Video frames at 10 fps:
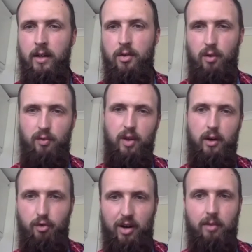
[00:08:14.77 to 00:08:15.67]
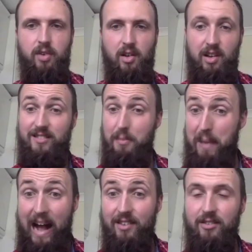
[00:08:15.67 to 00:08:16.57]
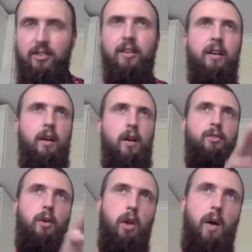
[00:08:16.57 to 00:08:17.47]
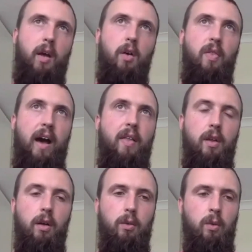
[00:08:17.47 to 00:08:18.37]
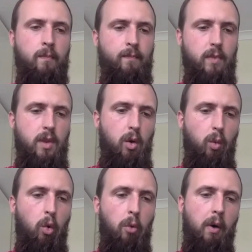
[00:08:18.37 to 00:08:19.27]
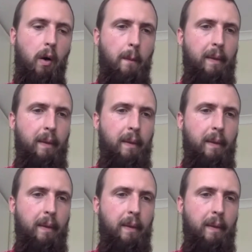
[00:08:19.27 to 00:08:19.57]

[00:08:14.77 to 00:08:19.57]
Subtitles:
So if dragonflies like to bask, so going on that, they'll warm up